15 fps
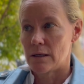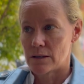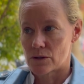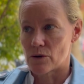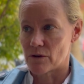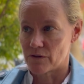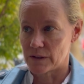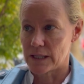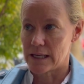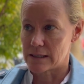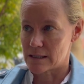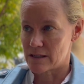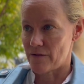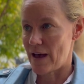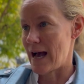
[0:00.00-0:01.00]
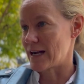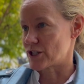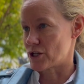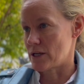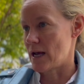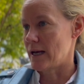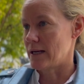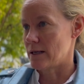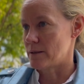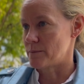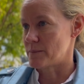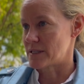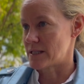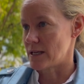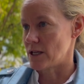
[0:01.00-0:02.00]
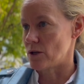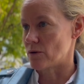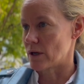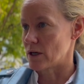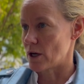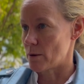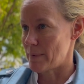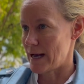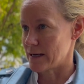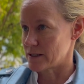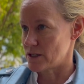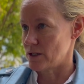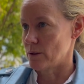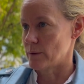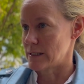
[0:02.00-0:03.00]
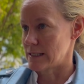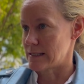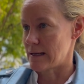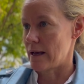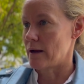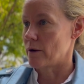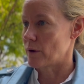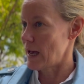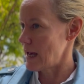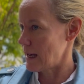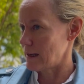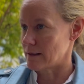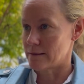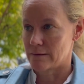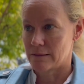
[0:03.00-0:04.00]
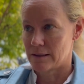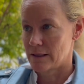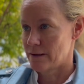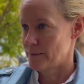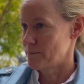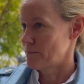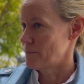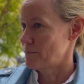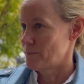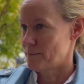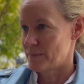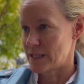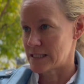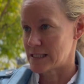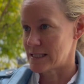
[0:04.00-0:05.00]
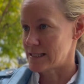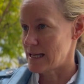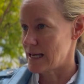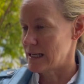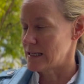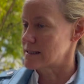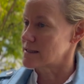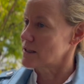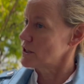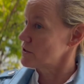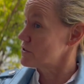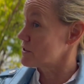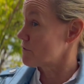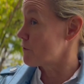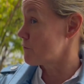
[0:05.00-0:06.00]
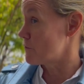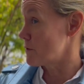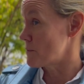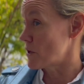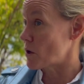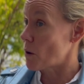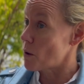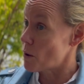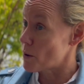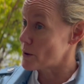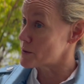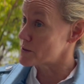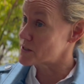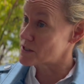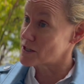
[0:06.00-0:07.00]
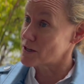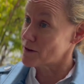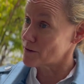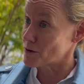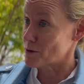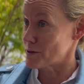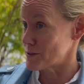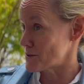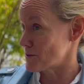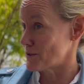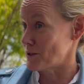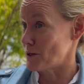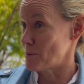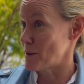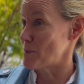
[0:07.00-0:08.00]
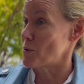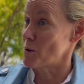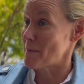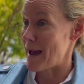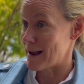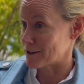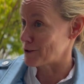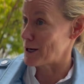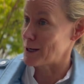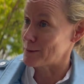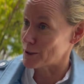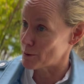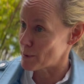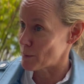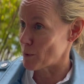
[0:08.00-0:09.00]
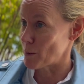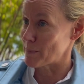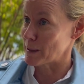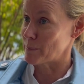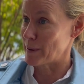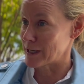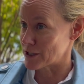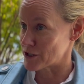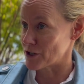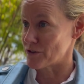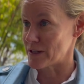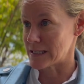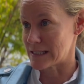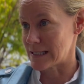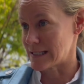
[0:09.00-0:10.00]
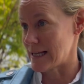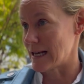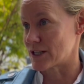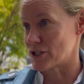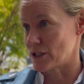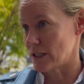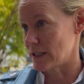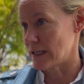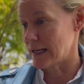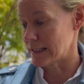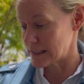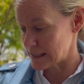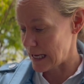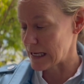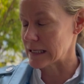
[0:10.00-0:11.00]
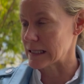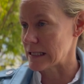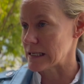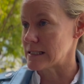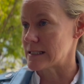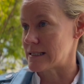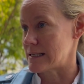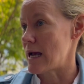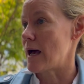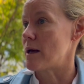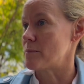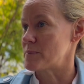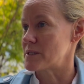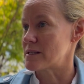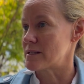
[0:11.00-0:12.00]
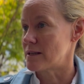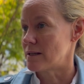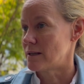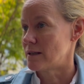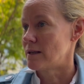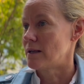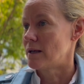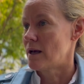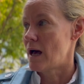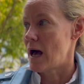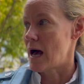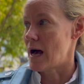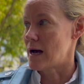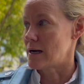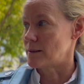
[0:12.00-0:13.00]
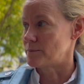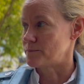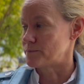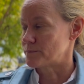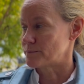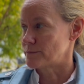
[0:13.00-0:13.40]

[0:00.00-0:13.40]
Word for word: sort of list of action items that you can go back to and say, okay, this is it. It's a little different from the goals. You know, the goals are a little bit more macro, a little bit more big picture. This is actually like take these steps um,